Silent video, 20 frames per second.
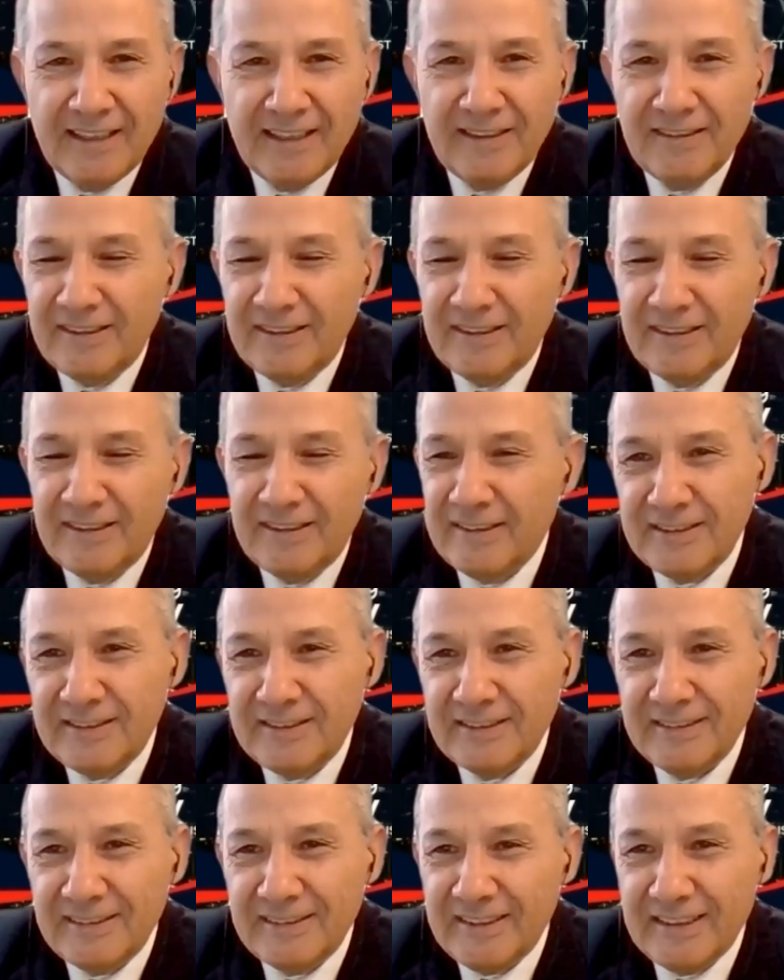and
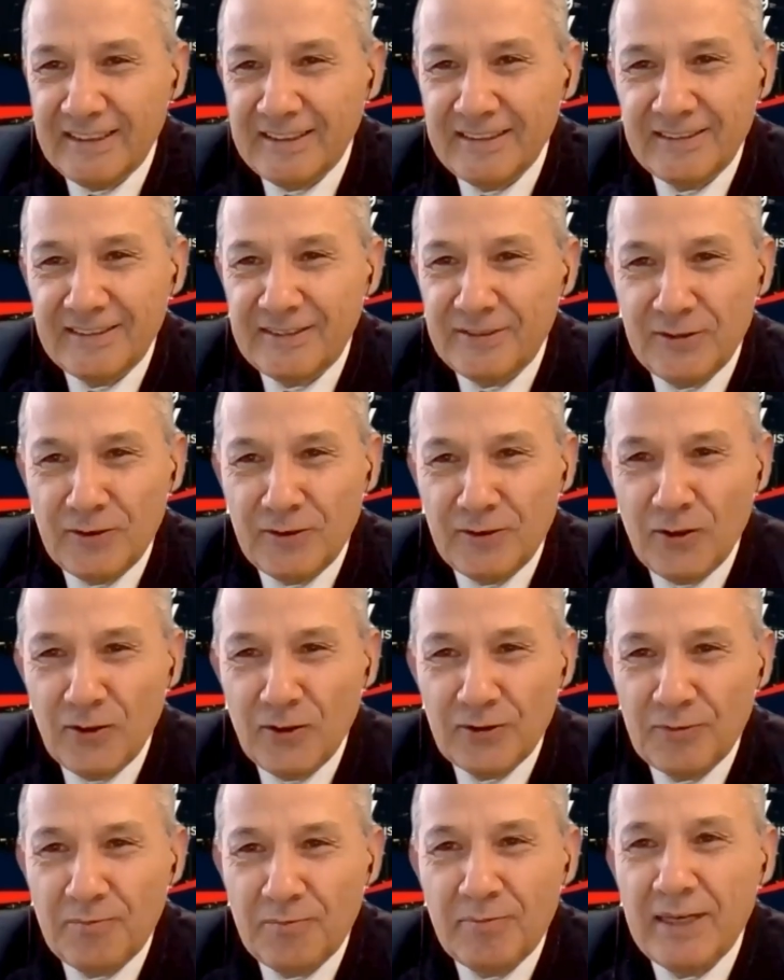there is
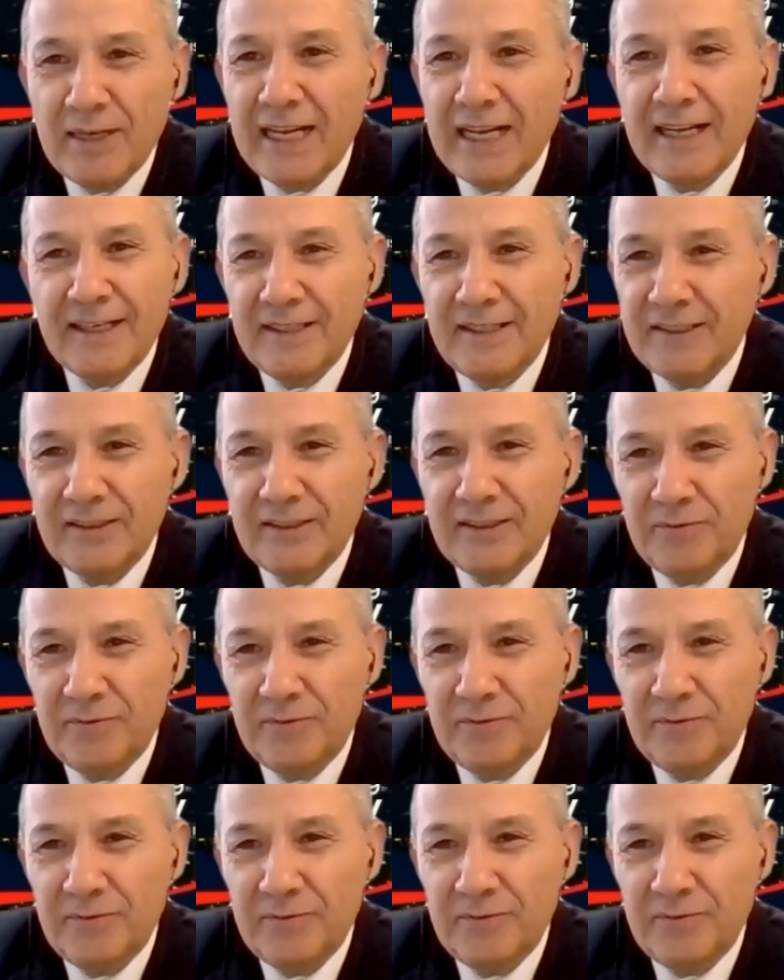no
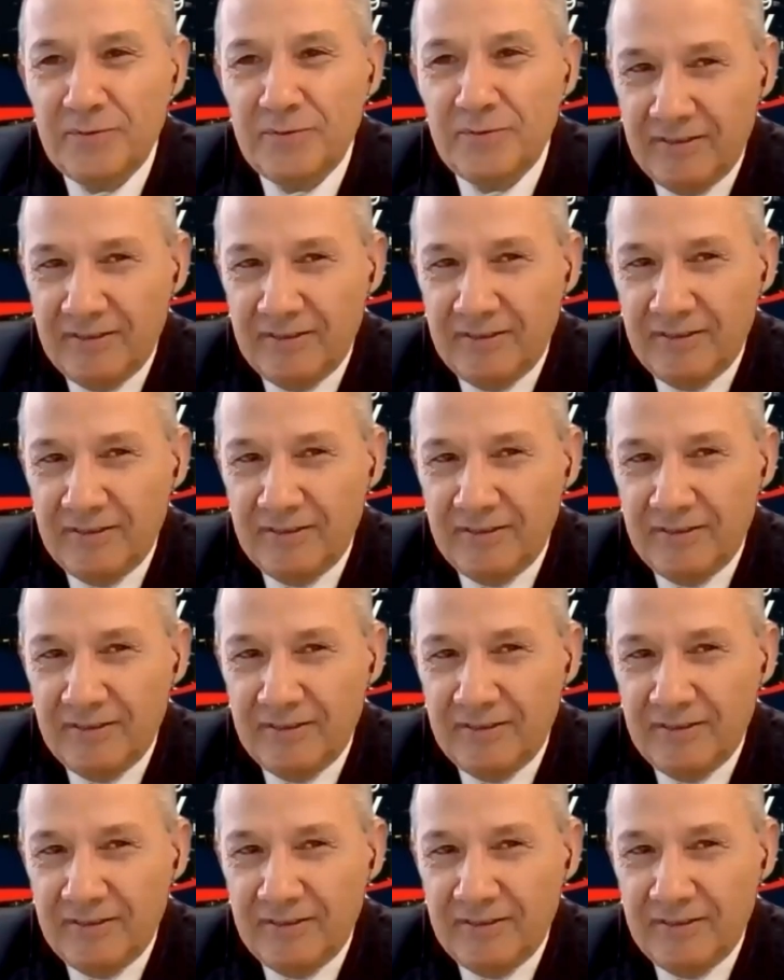planet B.